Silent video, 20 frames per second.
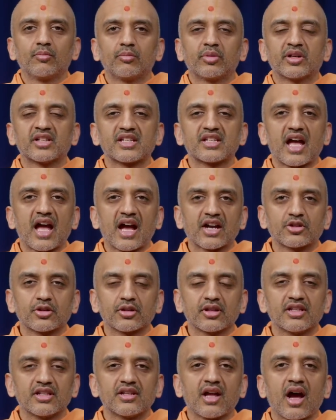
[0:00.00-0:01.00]
But it's
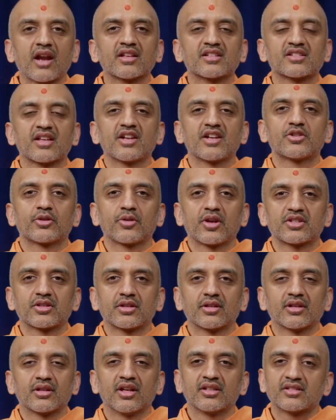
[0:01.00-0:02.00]
actually not
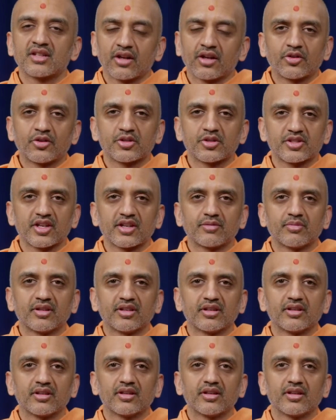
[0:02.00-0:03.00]
exaggeration, it's an
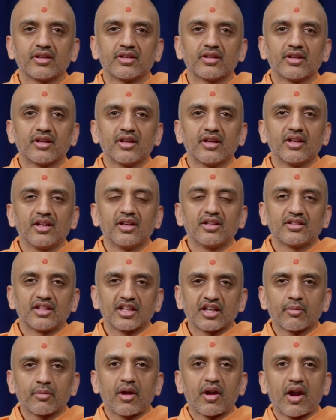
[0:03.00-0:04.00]
understatement.
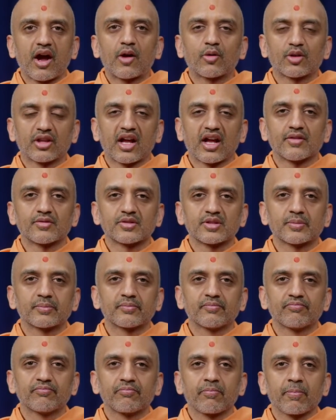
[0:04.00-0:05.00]
Think about our lives.
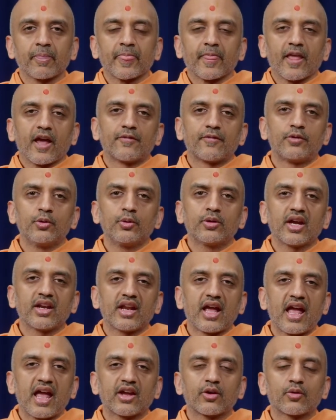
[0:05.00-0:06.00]
If you
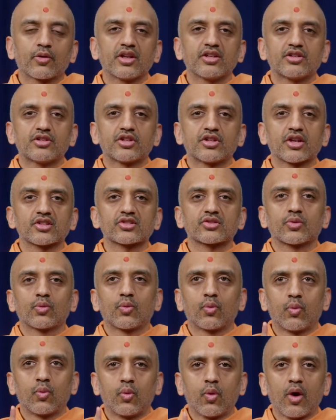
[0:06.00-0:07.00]
get angry just
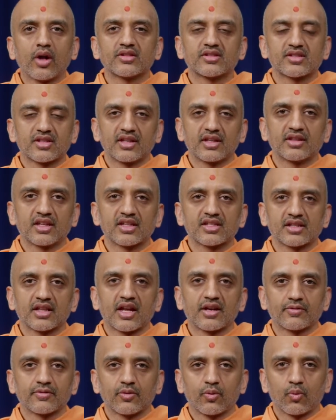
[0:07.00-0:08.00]
once in this
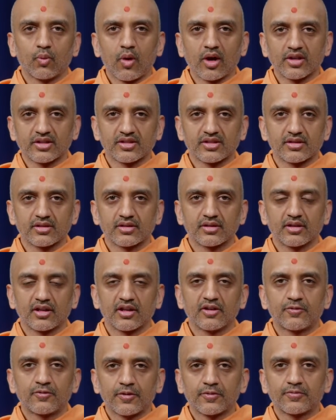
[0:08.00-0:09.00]
life, once
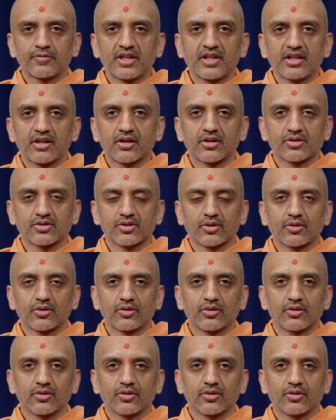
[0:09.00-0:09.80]
in 50 years,